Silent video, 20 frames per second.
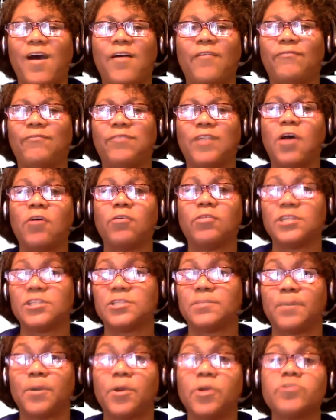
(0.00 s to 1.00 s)

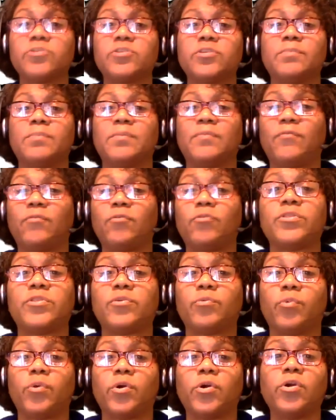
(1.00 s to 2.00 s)
flawless person before
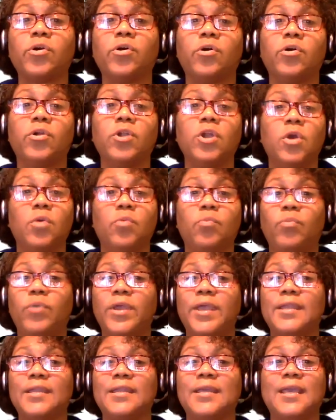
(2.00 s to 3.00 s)
the world,
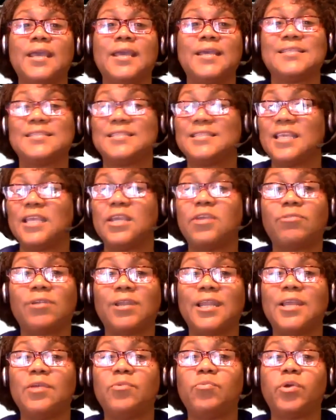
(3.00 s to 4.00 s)
when
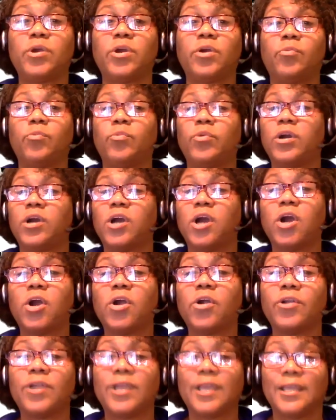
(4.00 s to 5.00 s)
secretly we're
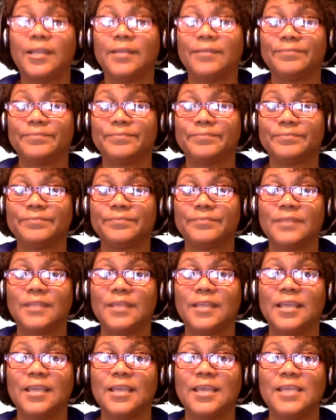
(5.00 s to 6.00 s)
hurting,
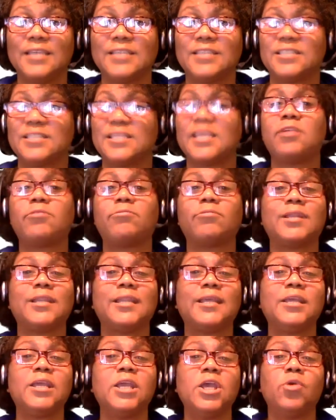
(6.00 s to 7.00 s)
and
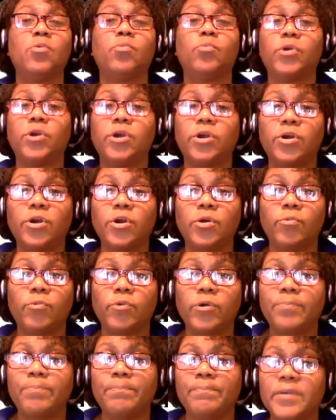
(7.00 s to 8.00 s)
secretly we're
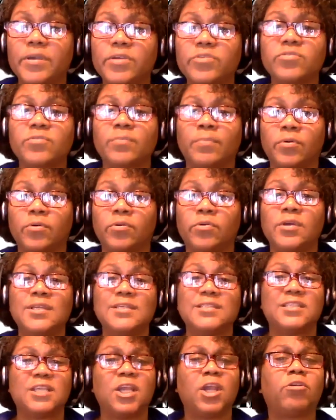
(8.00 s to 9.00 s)
miserable.
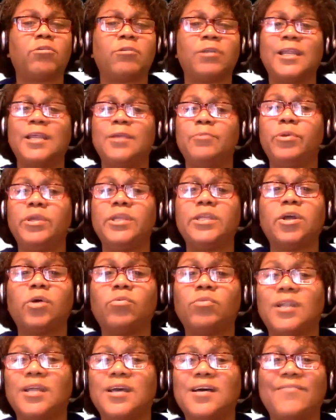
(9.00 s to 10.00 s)
Secretly, we
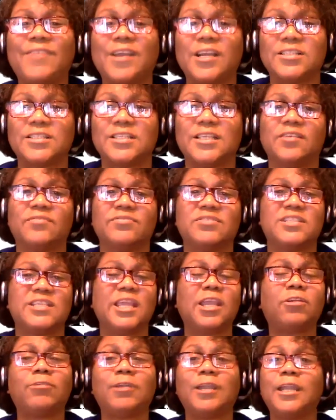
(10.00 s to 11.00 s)
don't love ourselves.
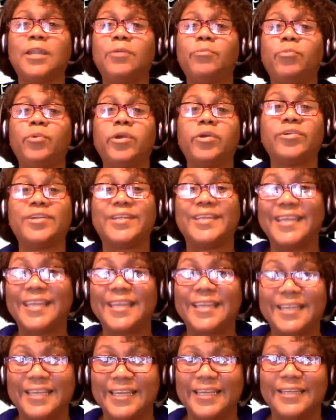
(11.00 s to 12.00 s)
Secretly, we're
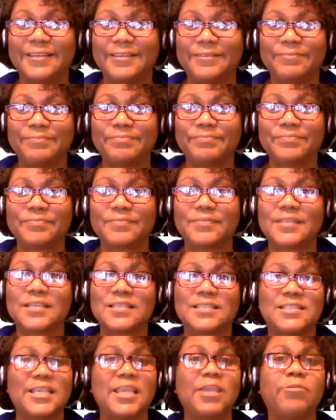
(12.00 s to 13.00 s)
addicted.
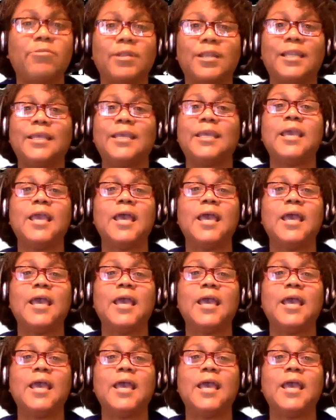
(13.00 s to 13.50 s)
Secretly,